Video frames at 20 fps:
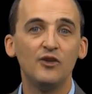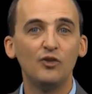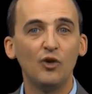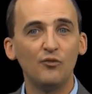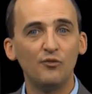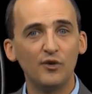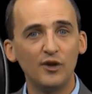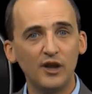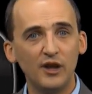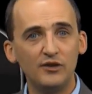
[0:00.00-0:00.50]

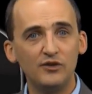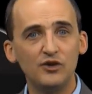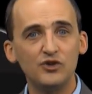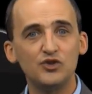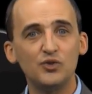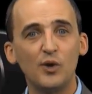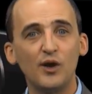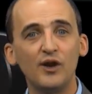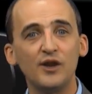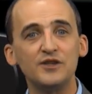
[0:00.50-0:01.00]
Don't forget to
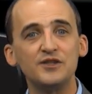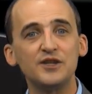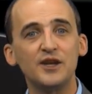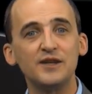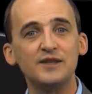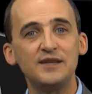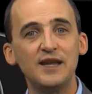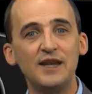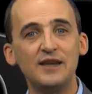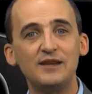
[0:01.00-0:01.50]
join us
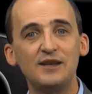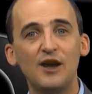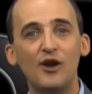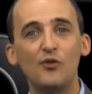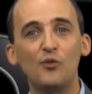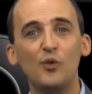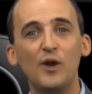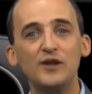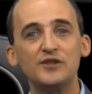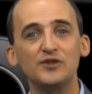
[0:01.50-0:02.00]
on
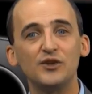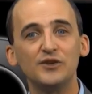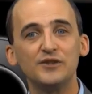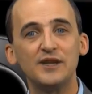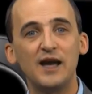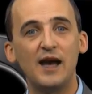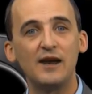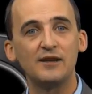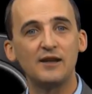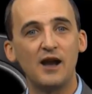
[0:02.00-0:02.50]

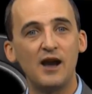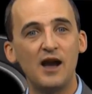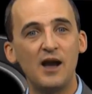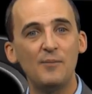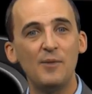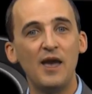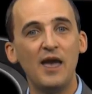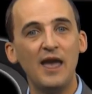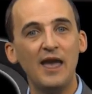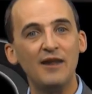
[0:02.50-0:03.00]

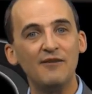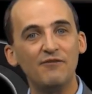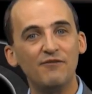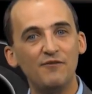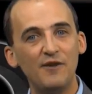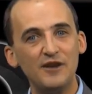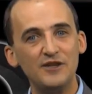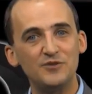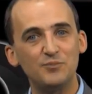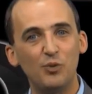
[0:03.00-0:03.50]
TakedownWrestle.com and
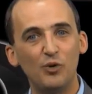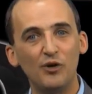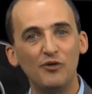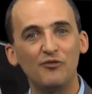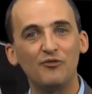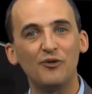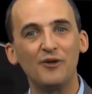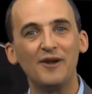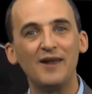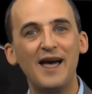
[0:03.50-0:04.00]

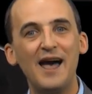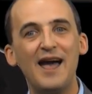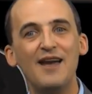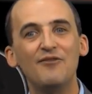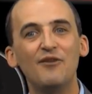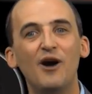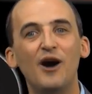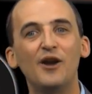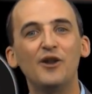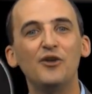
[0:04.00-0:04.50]
Facebook for
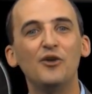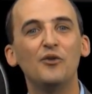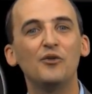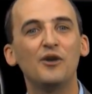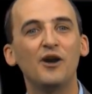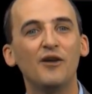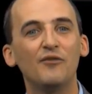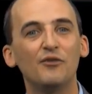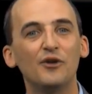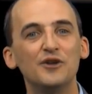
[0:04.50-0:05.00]
live audio
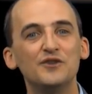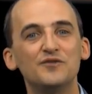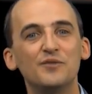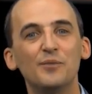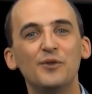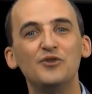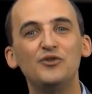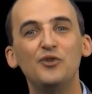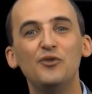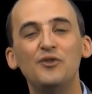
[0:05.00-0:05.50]
coverage
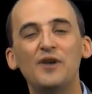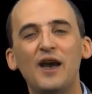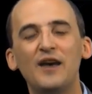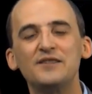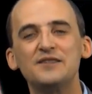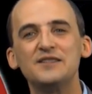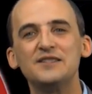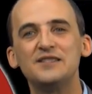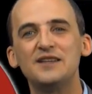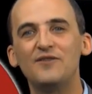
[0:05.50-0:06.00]
from the
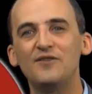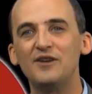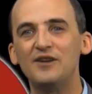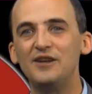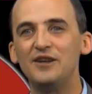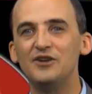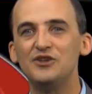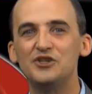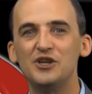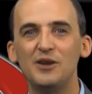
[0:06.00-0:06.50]

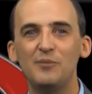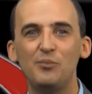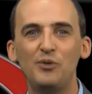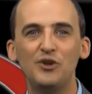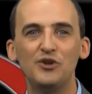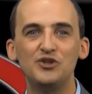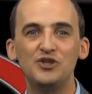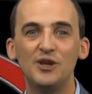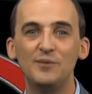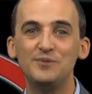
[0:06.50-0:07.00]
2017
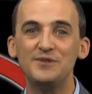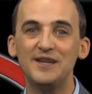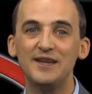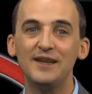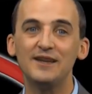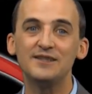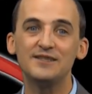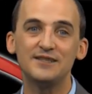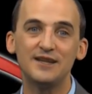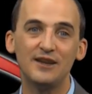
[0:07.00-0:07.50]
Championships
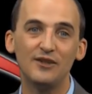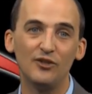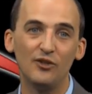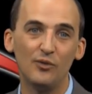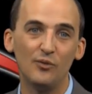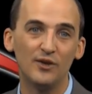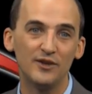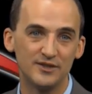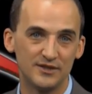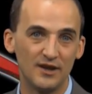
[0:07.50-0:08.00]
in
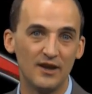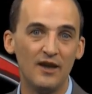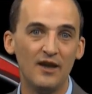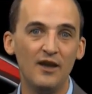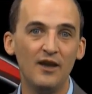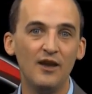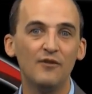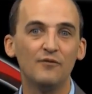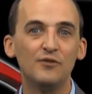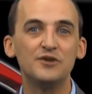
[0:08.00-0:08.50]
St. Louis.
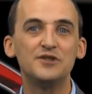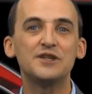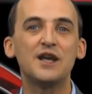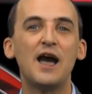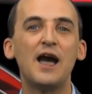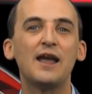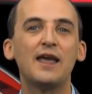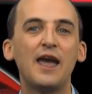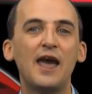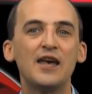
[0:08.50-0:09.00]
For
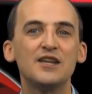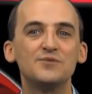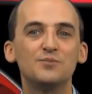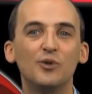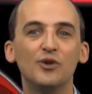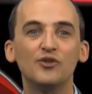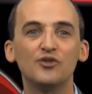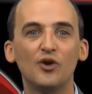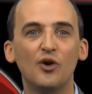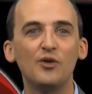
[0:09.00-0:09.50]
Scott
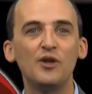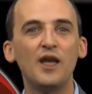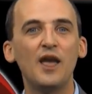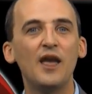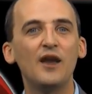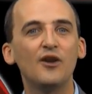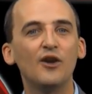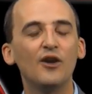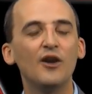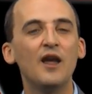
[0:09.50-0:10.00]
Casper, Tony
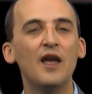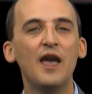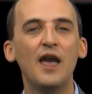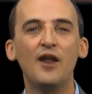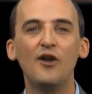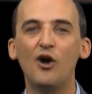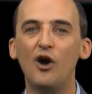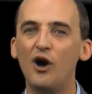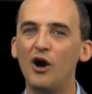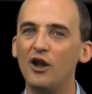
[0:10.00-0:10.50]
Hager,
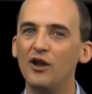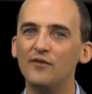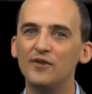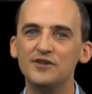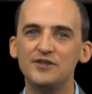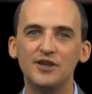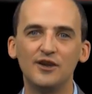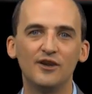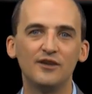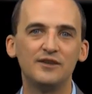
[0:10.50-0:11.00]
and all
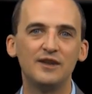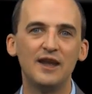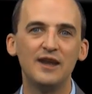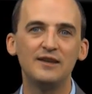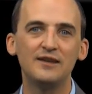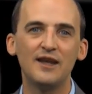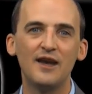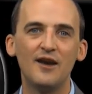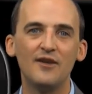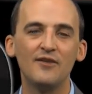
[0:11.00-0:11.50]
of us here at
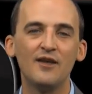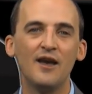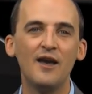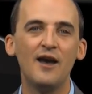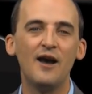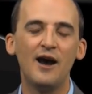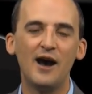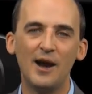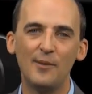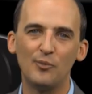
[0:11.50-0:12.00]
Takedown,
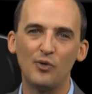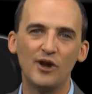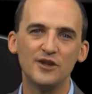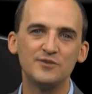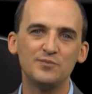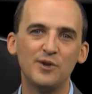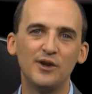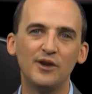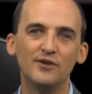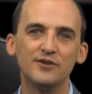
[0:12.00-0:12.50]
I'm
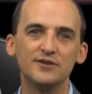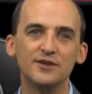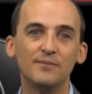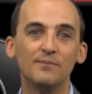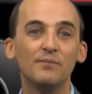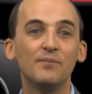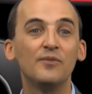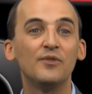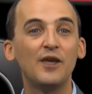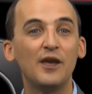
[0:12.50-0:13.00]
Ross
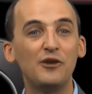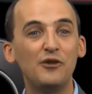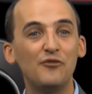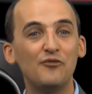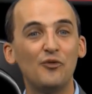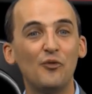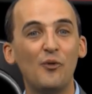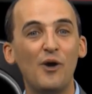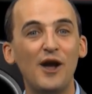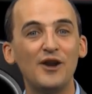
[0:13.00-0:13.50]
Peterson.
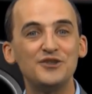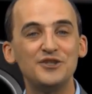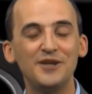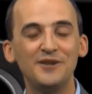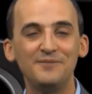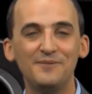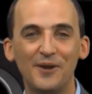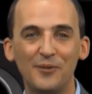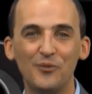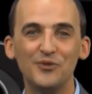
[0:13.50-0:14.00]
Thank you for
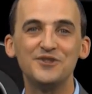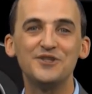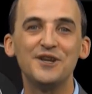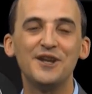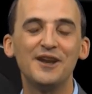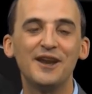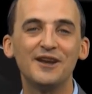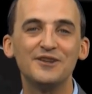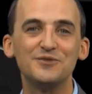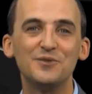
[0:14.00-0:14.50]
watching, and we'll
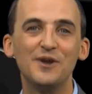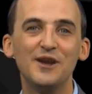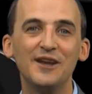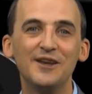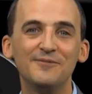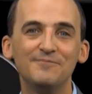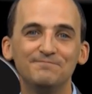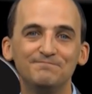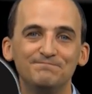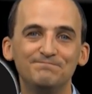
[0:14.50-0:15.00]
see you next
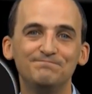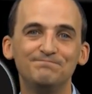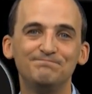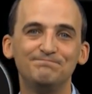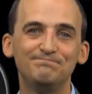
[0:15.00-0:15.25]
week.